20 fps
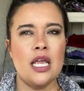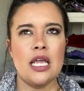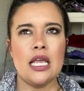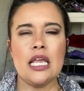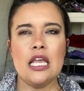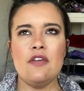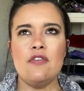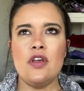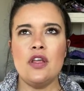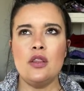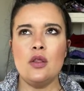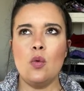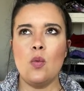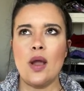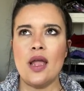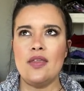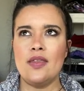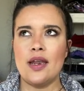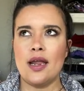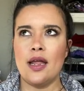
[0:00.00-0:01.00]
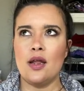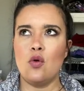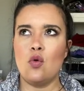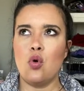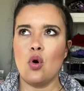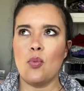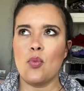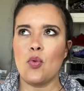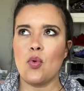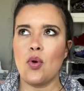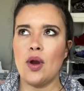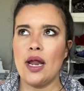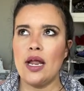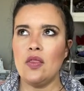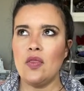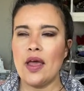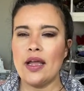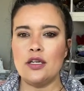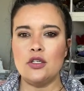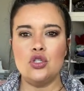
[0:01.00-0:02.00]
Even the way that I
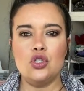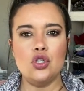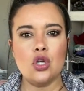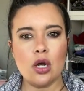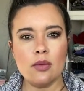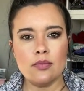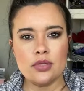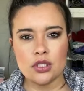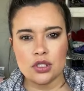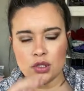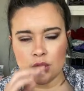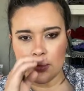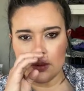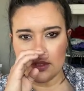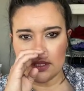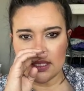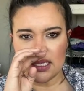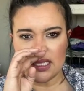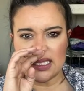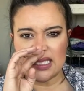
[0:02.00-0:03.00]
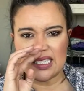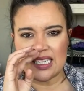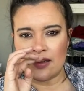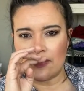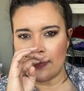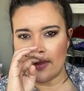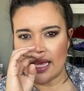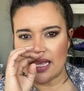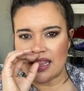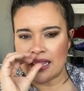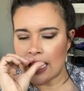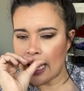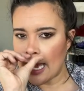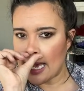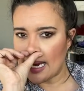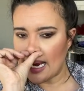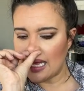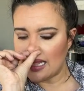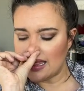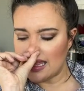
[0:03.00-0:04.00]
incorporate like jumpsuits and stuff like
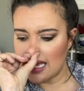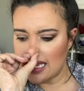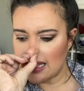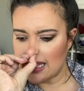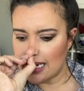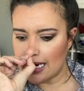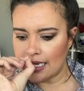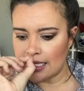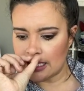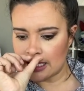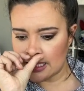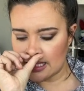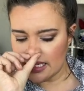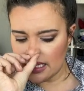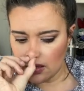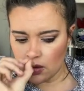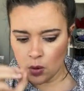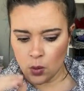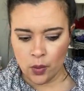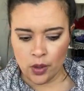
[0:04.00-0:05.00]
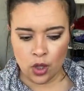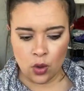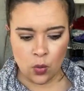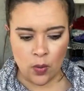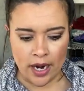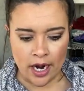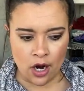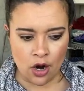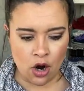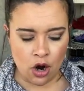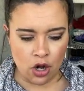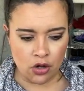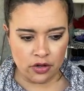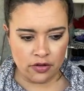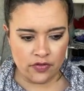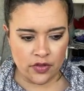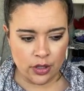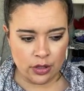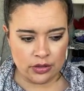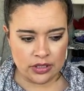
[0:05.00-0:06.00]
that. I think that I still will wear all
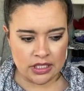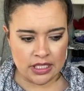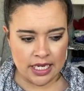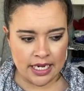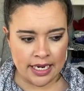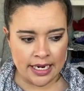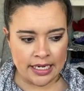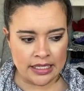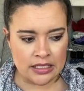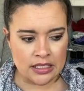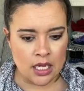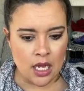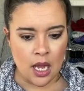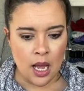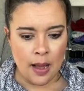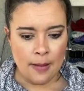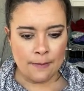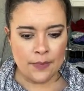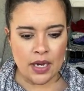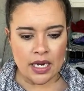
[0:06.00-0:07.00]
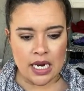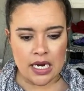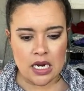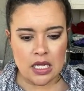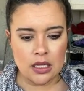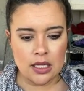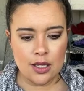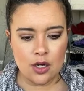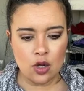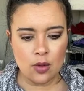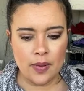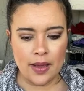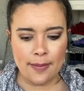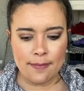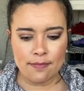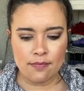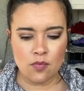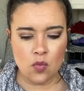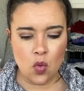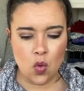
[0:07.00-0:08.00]
of those things, but in a little bit
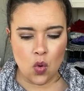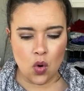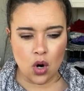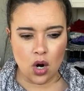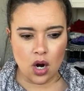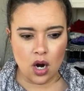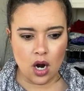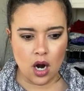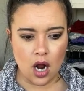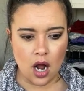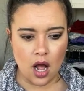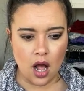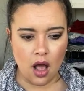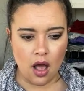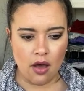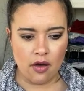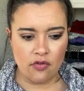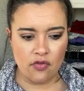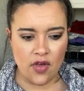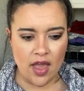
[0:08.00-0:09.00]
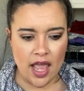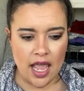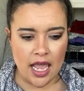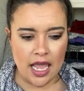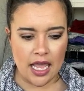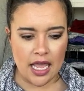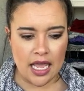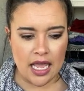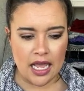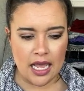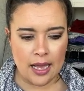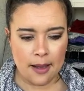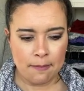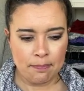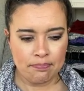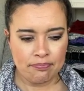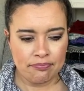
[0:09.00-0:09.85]
more of a